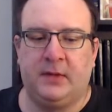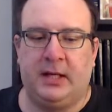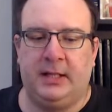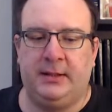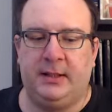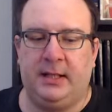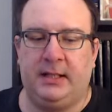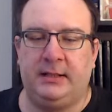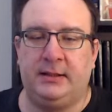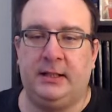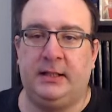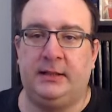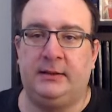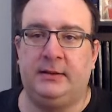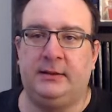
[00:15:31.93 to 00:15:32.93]

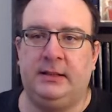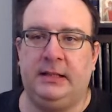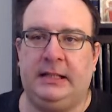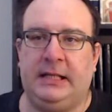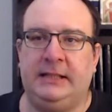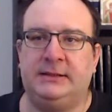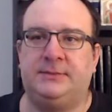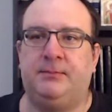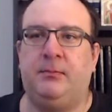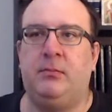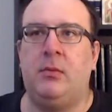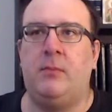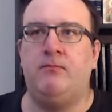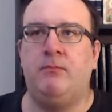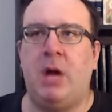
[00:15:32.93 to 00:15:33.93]
And he's
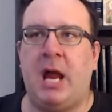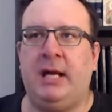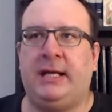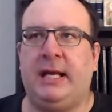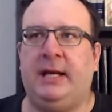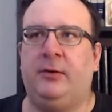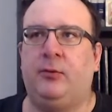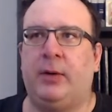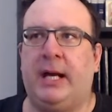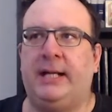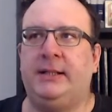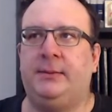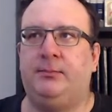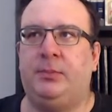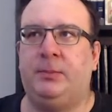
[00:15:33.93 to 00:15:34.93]
making
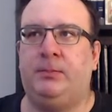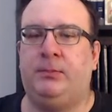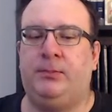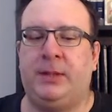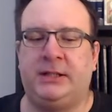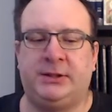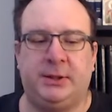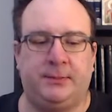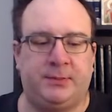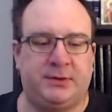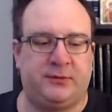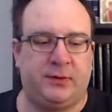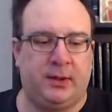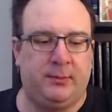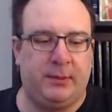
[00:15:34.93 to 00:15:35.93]
random bishops
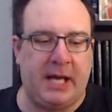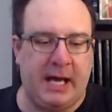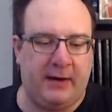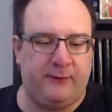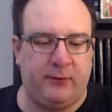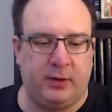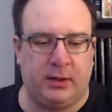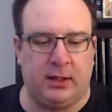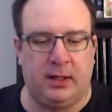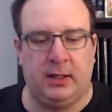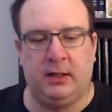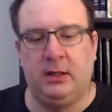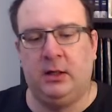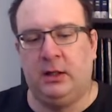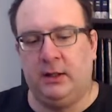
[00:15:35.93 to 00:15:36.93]
from Africa,
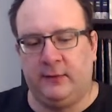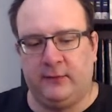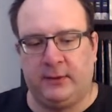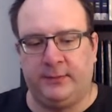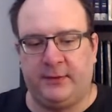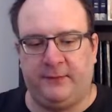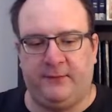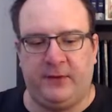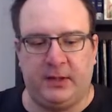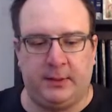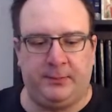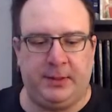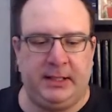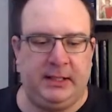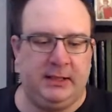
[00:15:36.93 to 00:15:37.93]
from the
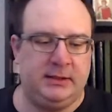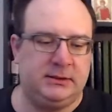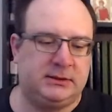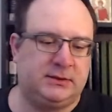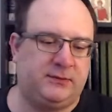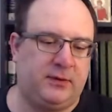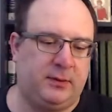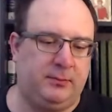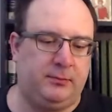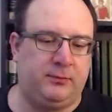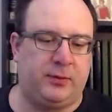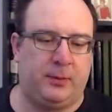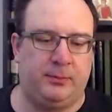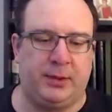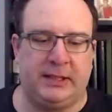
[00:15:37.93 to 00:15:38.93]
Philippines, from
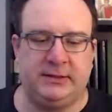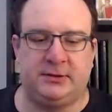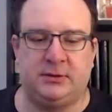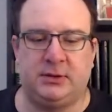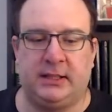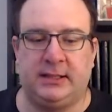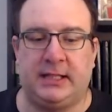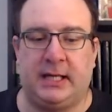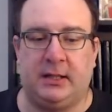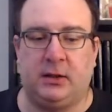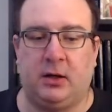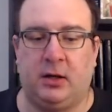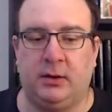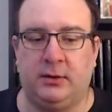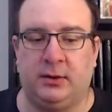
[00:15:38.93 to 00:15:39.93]
places like that,
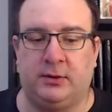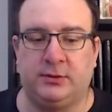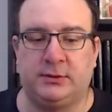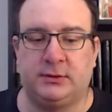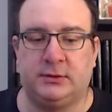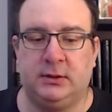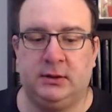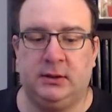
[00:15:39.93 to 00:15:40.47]
cardinals.